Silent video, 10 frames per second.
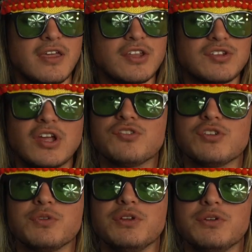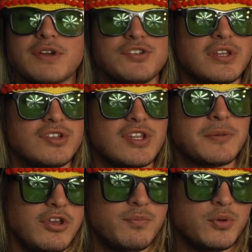that's honestly really refreshing to see.
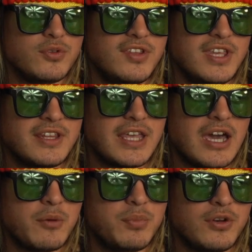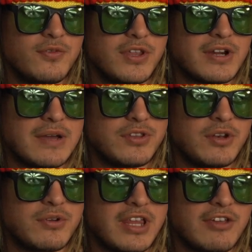We have boutique now, beautifully crafted
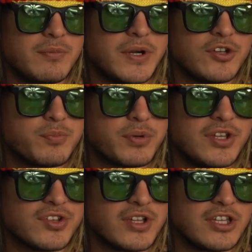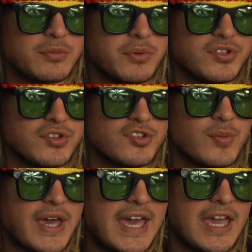in real life merch, prints, collectibles, and
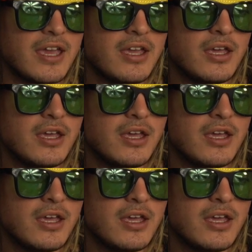swag.